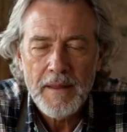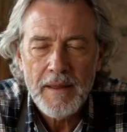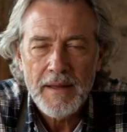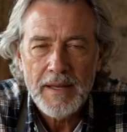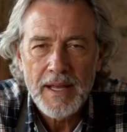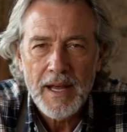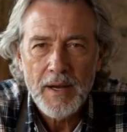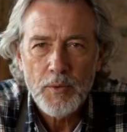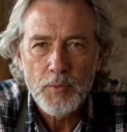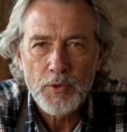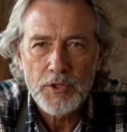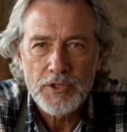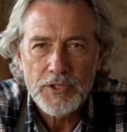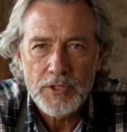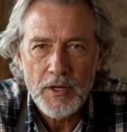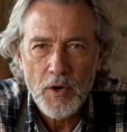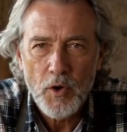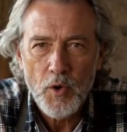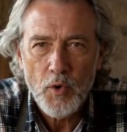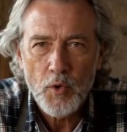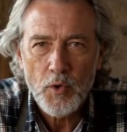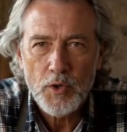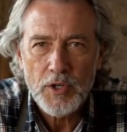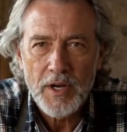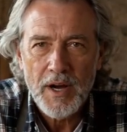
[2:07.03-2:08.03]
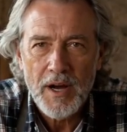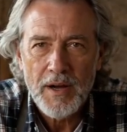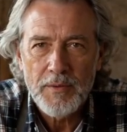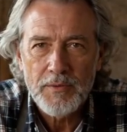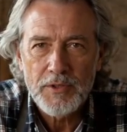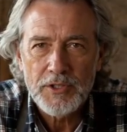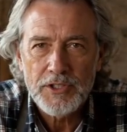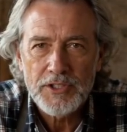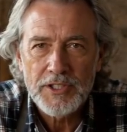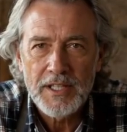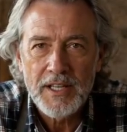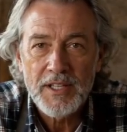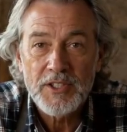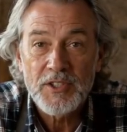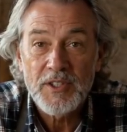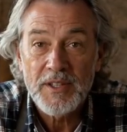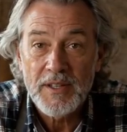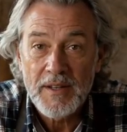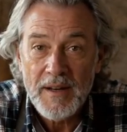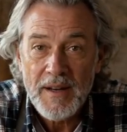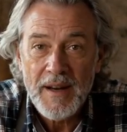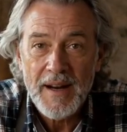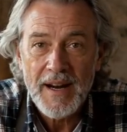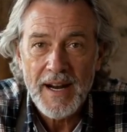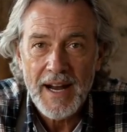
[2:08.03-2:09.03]
That was the whole
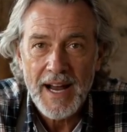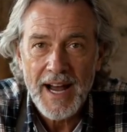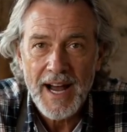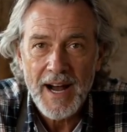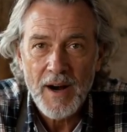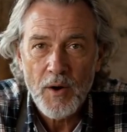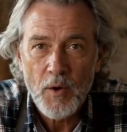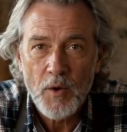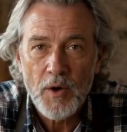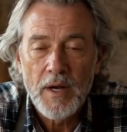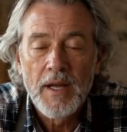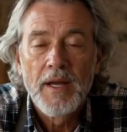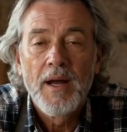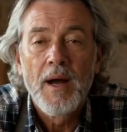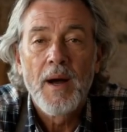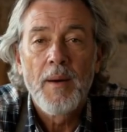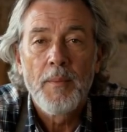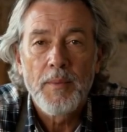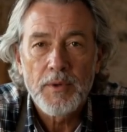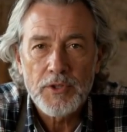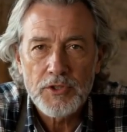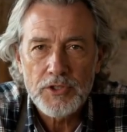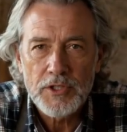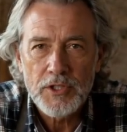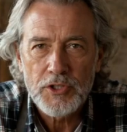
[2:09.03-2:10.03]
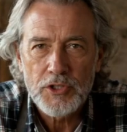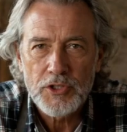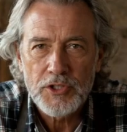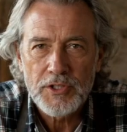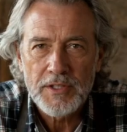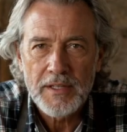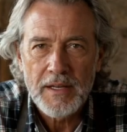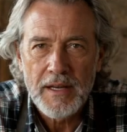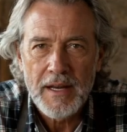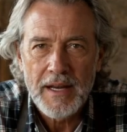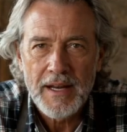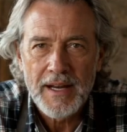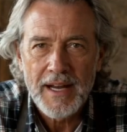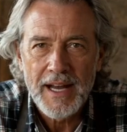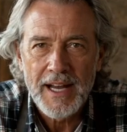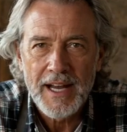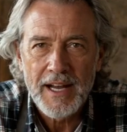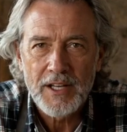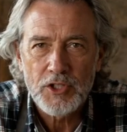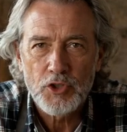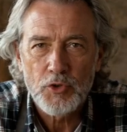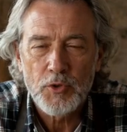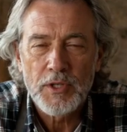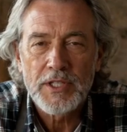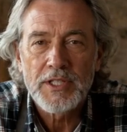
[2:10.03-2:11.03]
conversation: alloy composition,
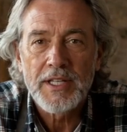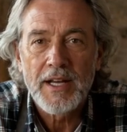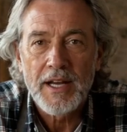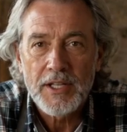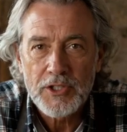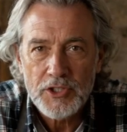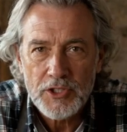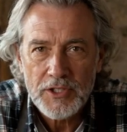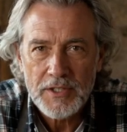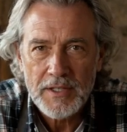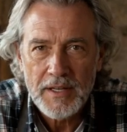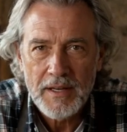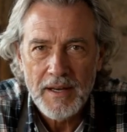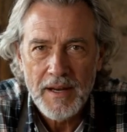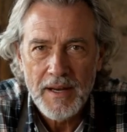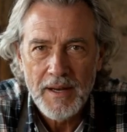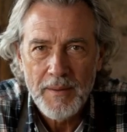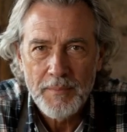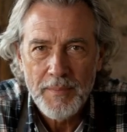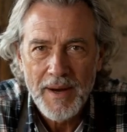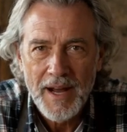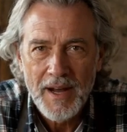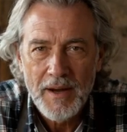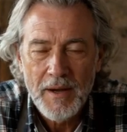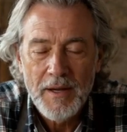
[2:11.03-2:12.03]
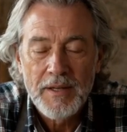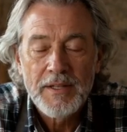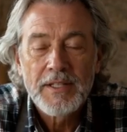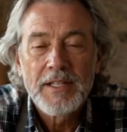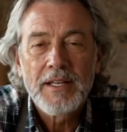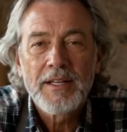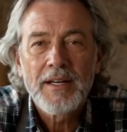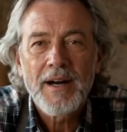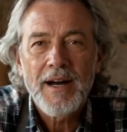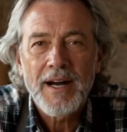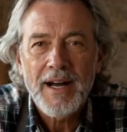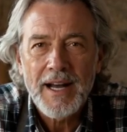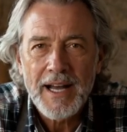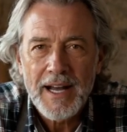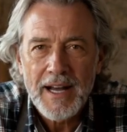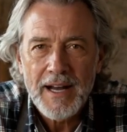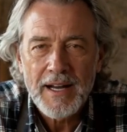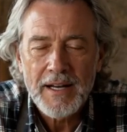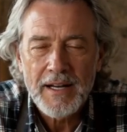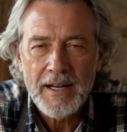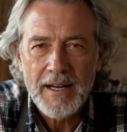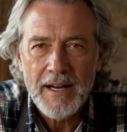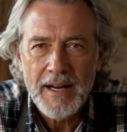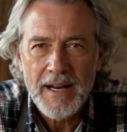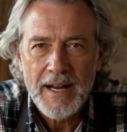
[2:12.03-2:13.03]
edge retention, balance in the
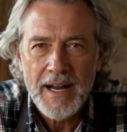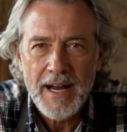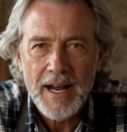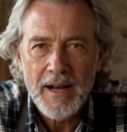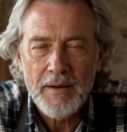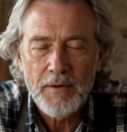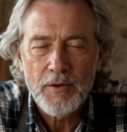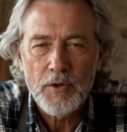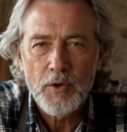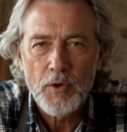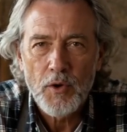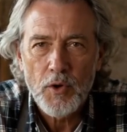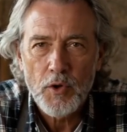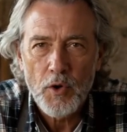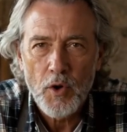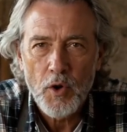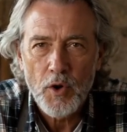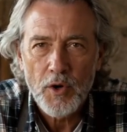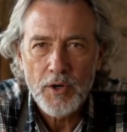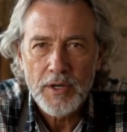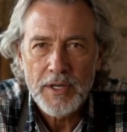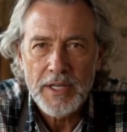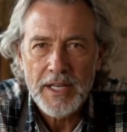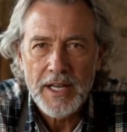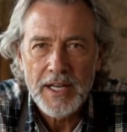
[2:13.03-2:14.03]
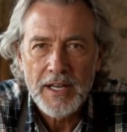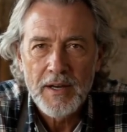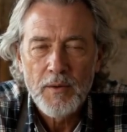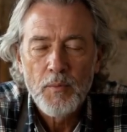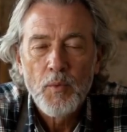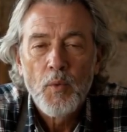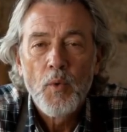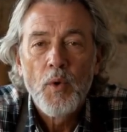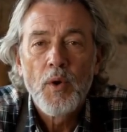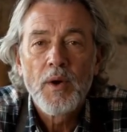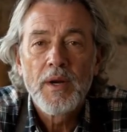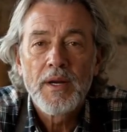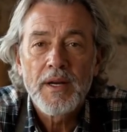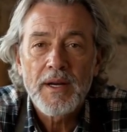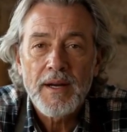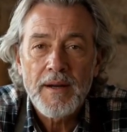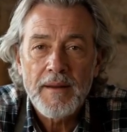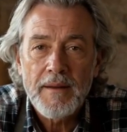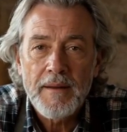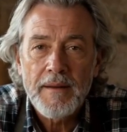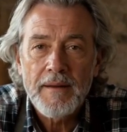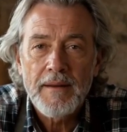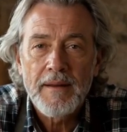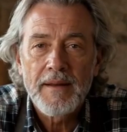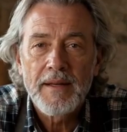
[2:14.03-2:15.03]
hand after a long day of work.
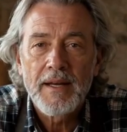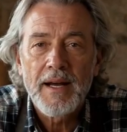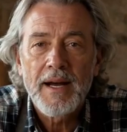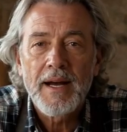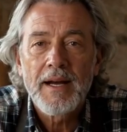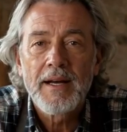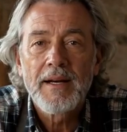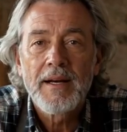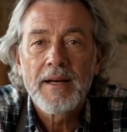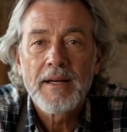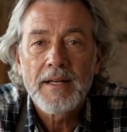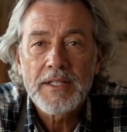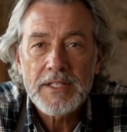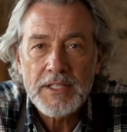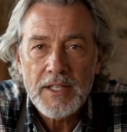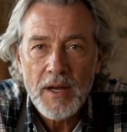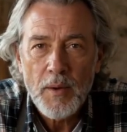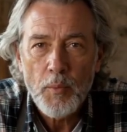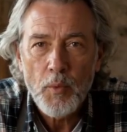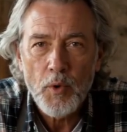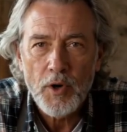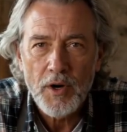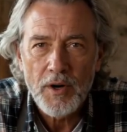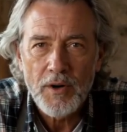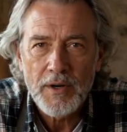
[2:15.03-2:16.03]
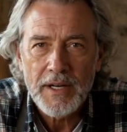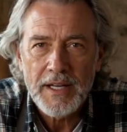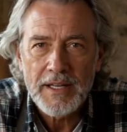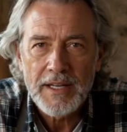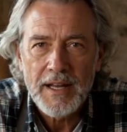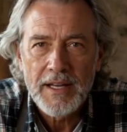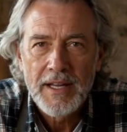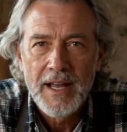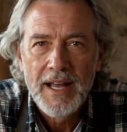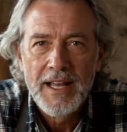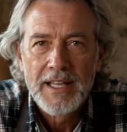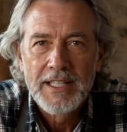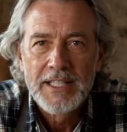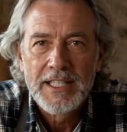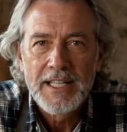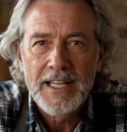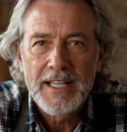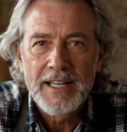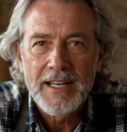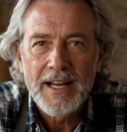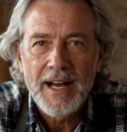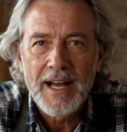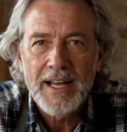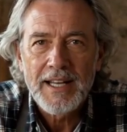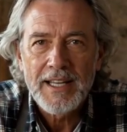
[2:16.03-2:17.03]
Then, somewhere in the
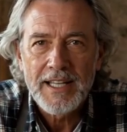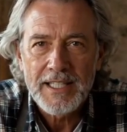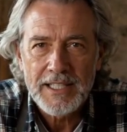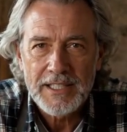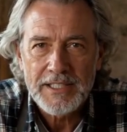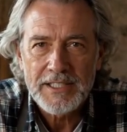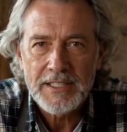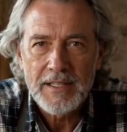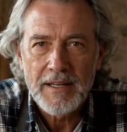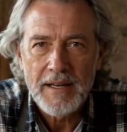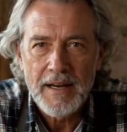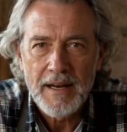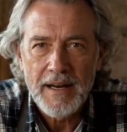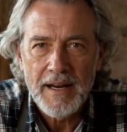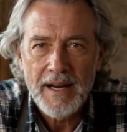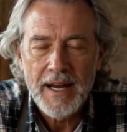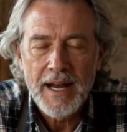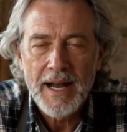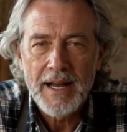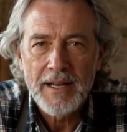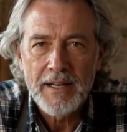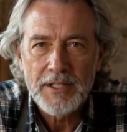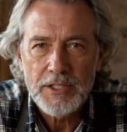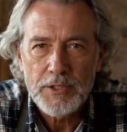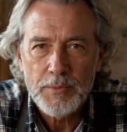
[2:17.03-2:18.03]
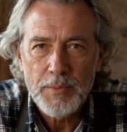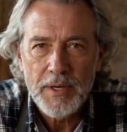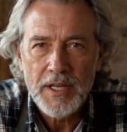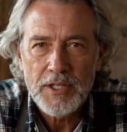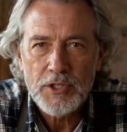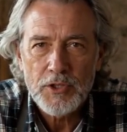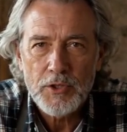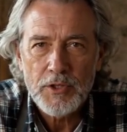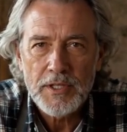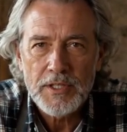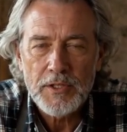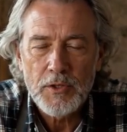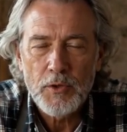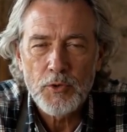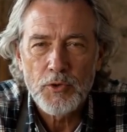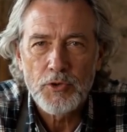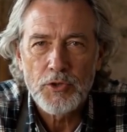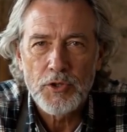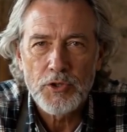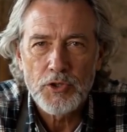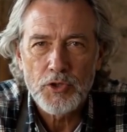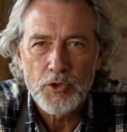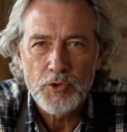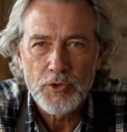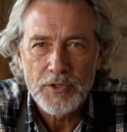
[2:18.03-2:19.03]
1990s, and especially through
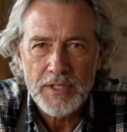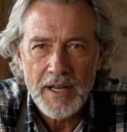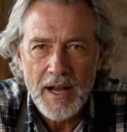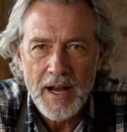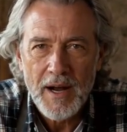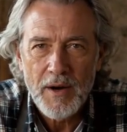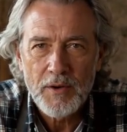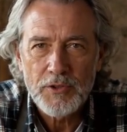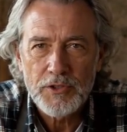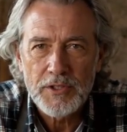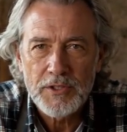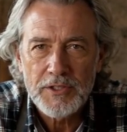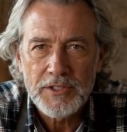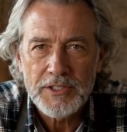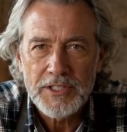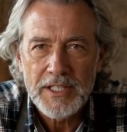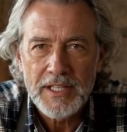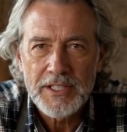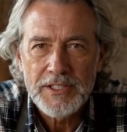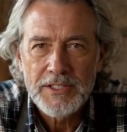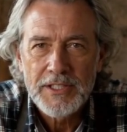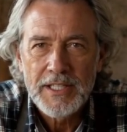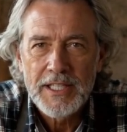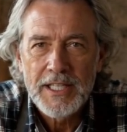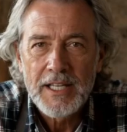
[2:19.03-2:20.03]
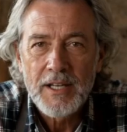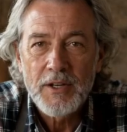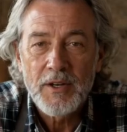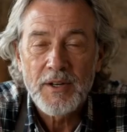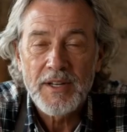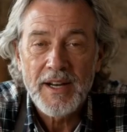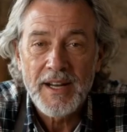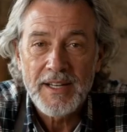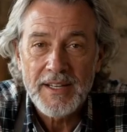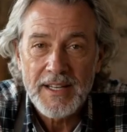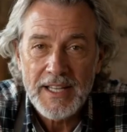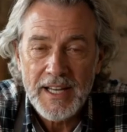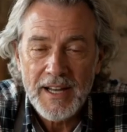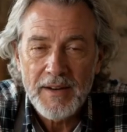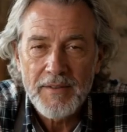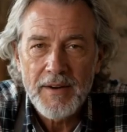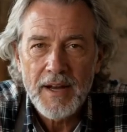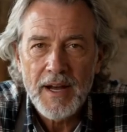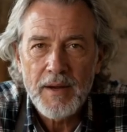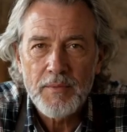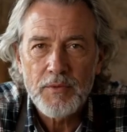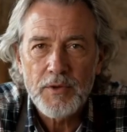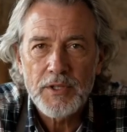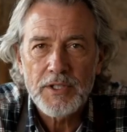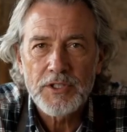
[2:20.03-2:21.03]
the 2000s as the internet gave
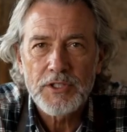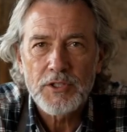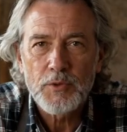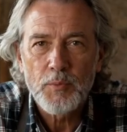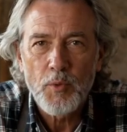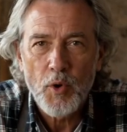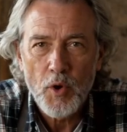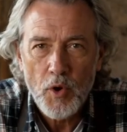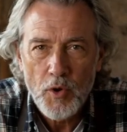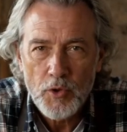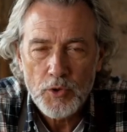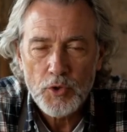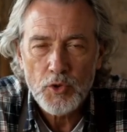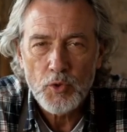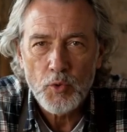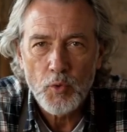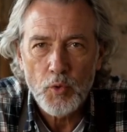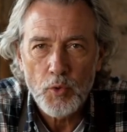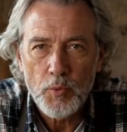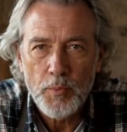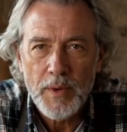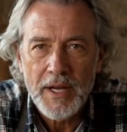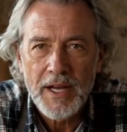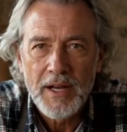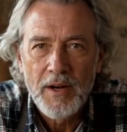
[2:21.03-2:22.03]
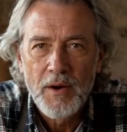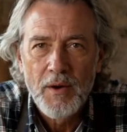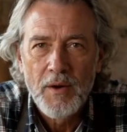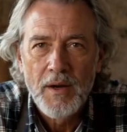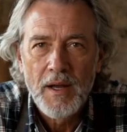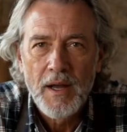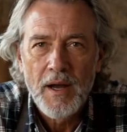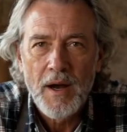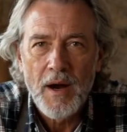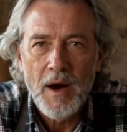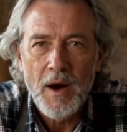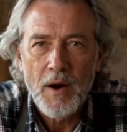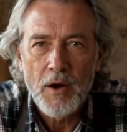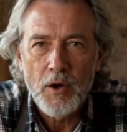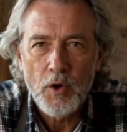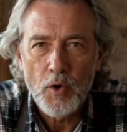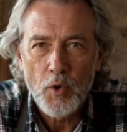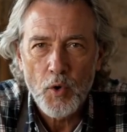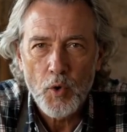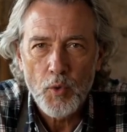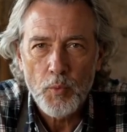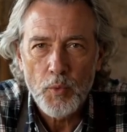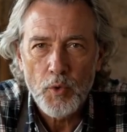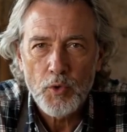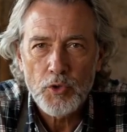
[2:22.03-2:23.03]
every small tool maker a
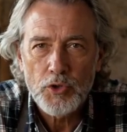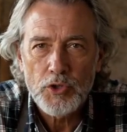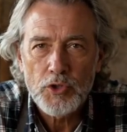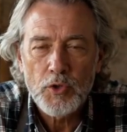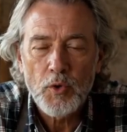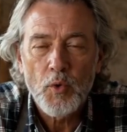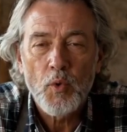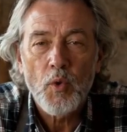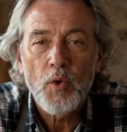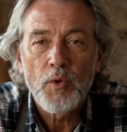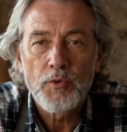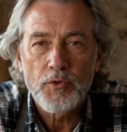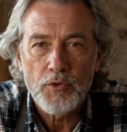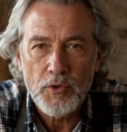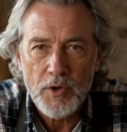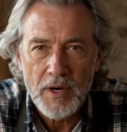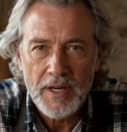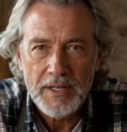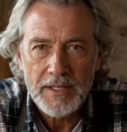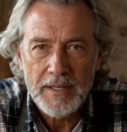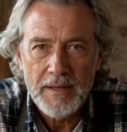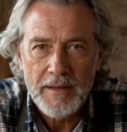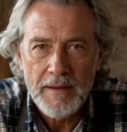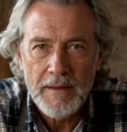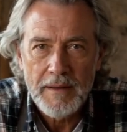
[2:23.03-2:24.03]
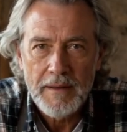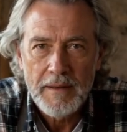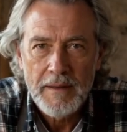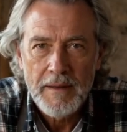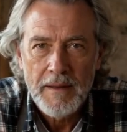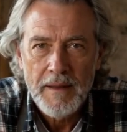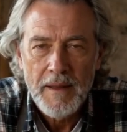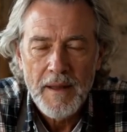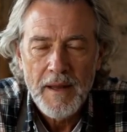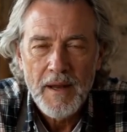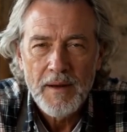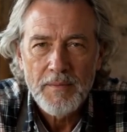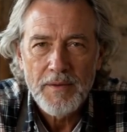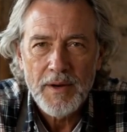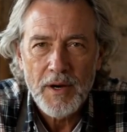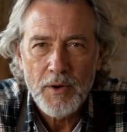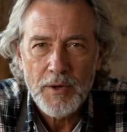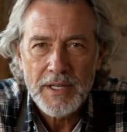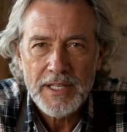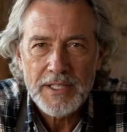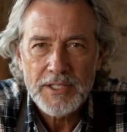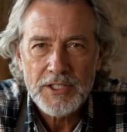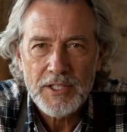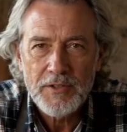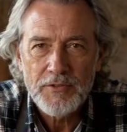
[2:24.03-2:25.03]
global storefront, a
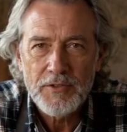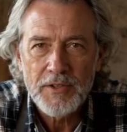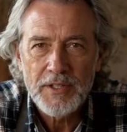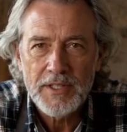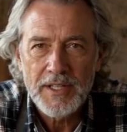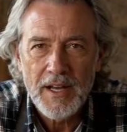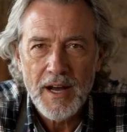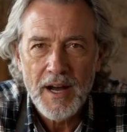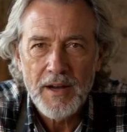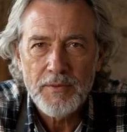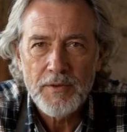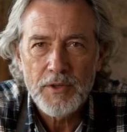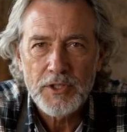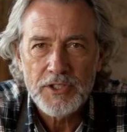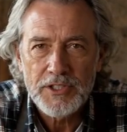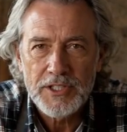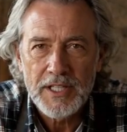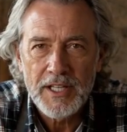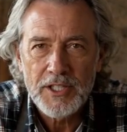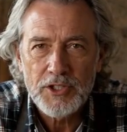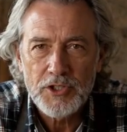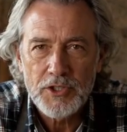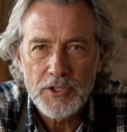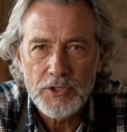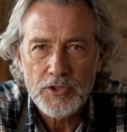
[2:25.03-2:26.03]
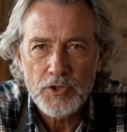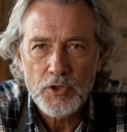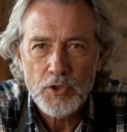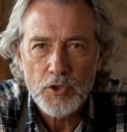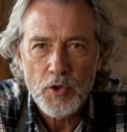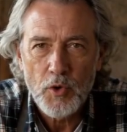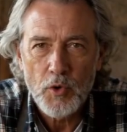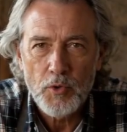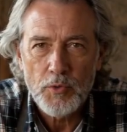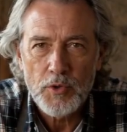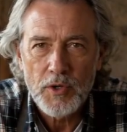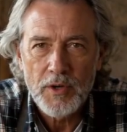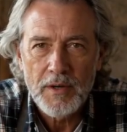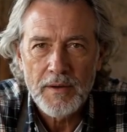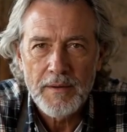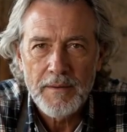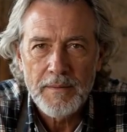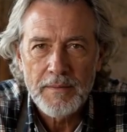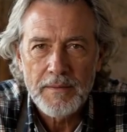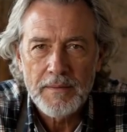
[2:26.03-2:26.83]
very different conversation took over.